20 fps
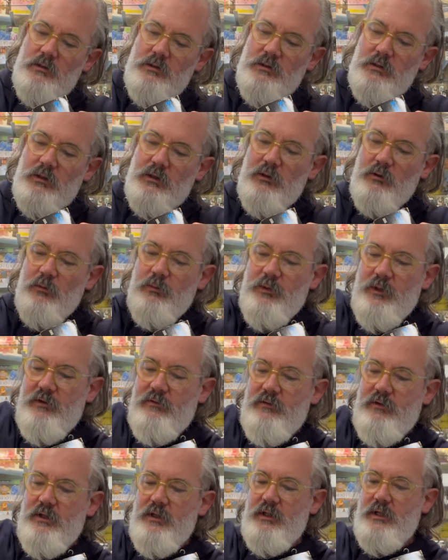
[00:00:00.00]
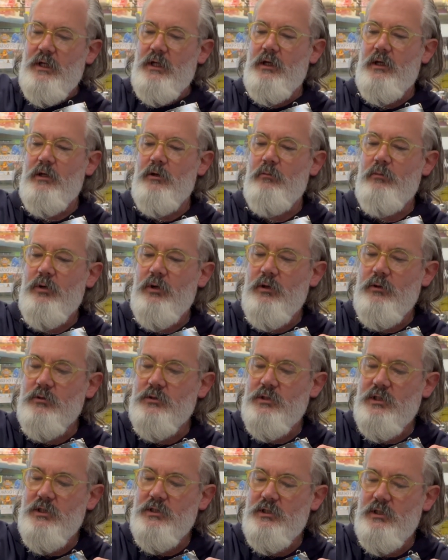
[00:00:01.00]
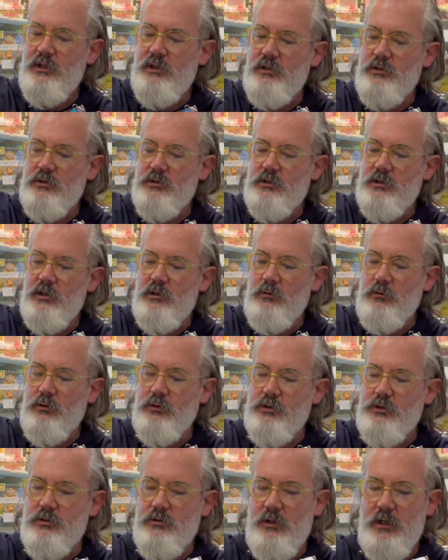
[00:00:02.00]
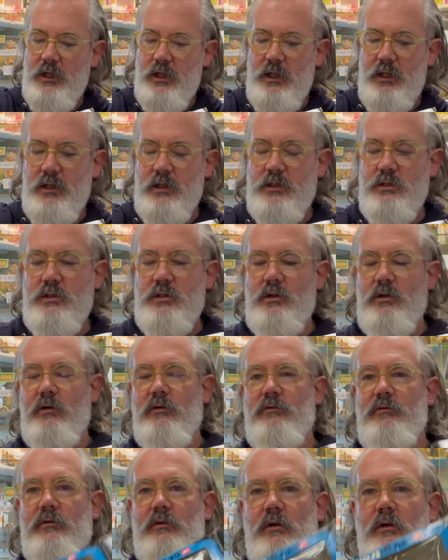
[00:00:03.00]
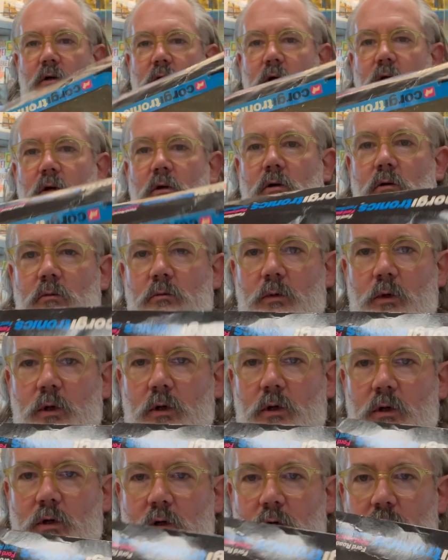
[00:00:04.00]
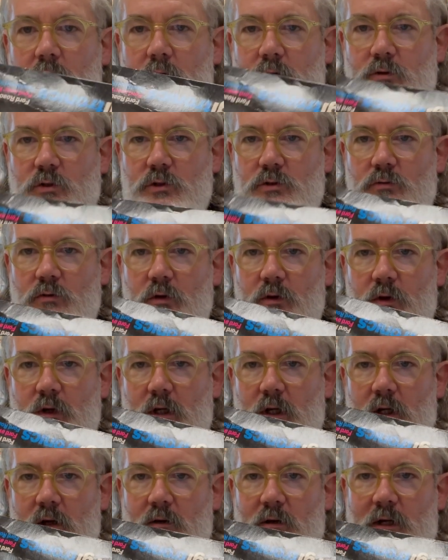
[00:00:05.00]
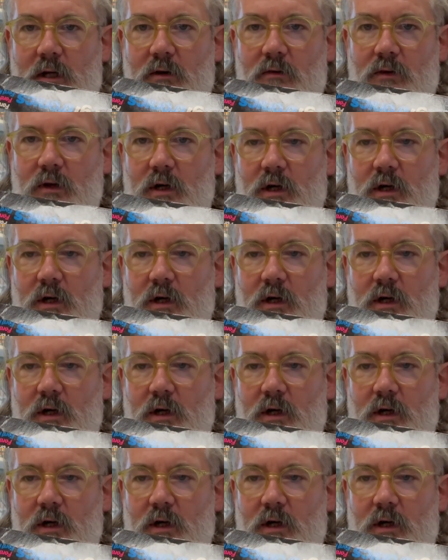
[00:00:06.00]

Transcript: A little bit of an indelicate process, and it does go all stringy, this stuff, but I've just run the glue down that